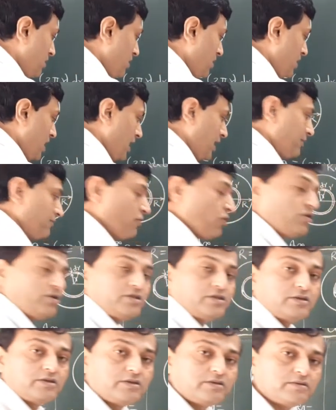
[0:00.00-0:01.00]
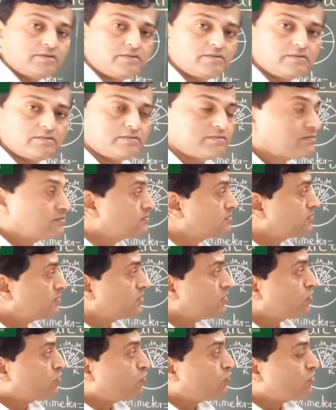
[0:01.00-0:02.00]
I want
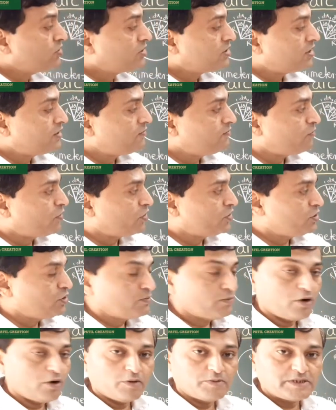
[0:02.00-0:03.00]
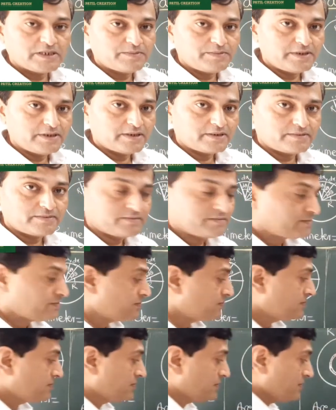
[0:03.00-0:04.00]
total volume of sphere,
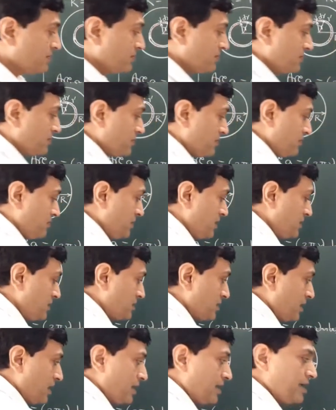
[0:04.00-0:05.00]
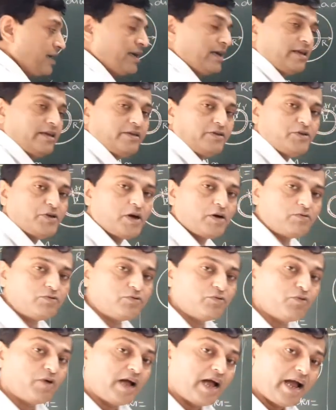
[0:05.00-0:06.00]
means again you have
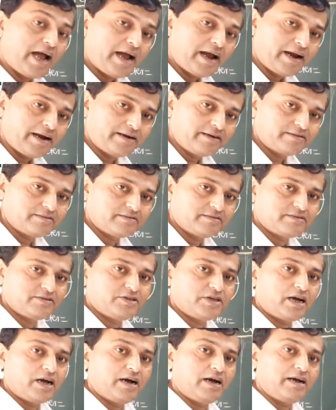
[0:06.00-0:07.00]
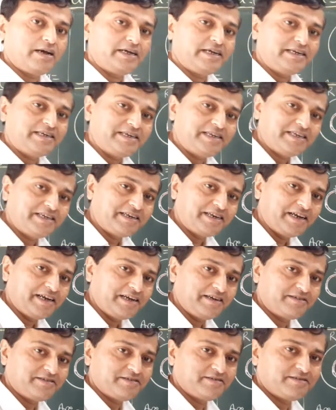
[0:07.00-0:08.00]
to add,
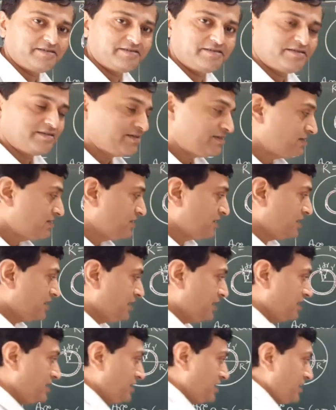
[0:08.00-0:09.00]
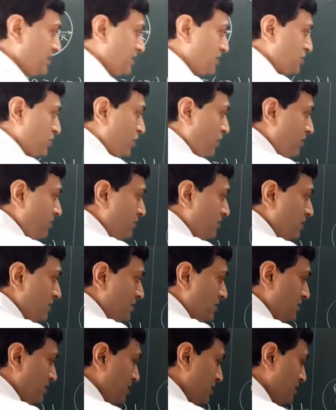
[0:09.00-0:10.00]
integration of
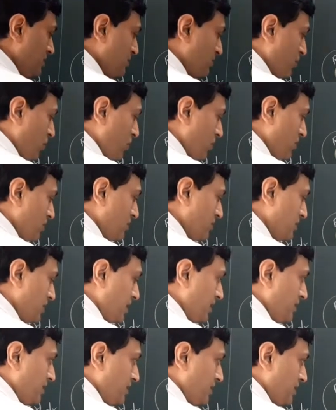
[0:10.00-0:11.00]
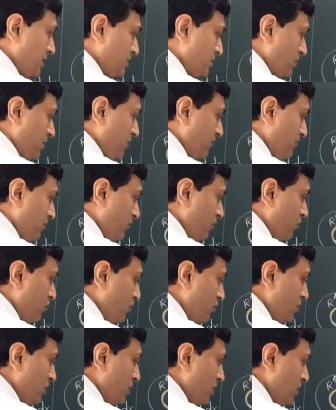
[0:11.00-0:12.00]
this small, integration of 4
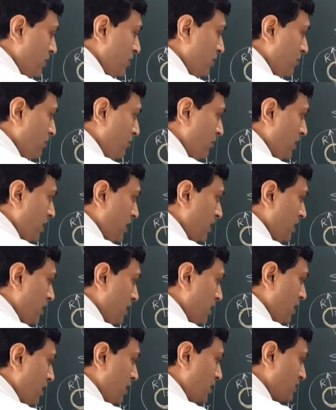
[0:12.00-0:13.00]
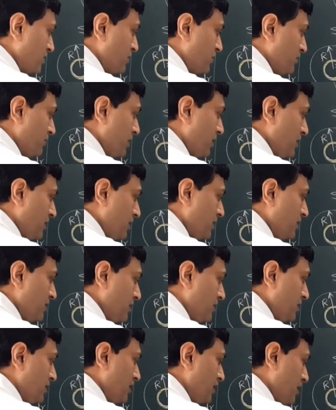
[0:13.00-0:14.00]
pi r square
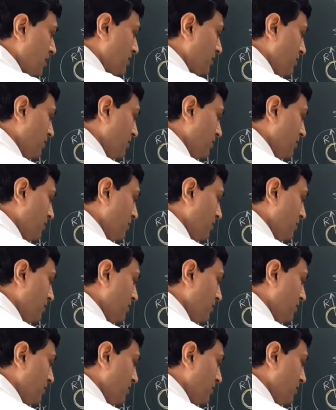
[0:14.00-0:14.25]
dr.